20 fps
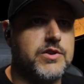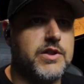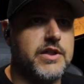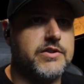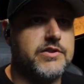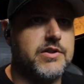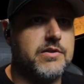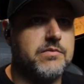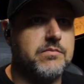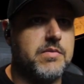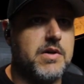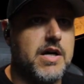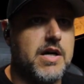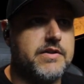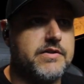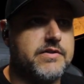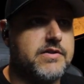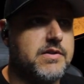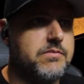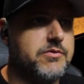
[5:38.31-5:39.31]
Judging
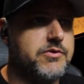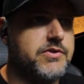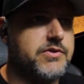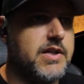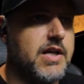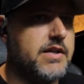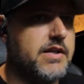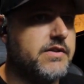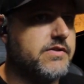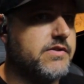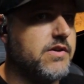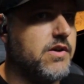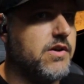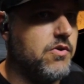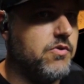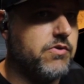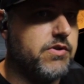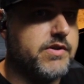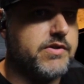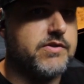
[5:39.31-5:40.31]
by the cymbal
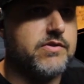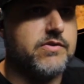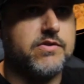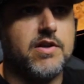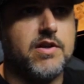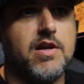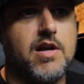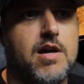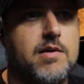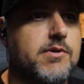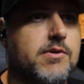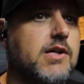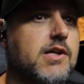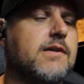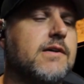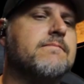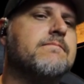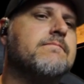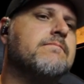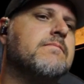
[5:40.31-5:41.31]
stands, though, this is a
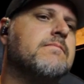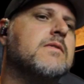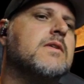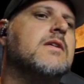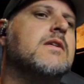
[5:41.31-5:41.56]
Yamaha.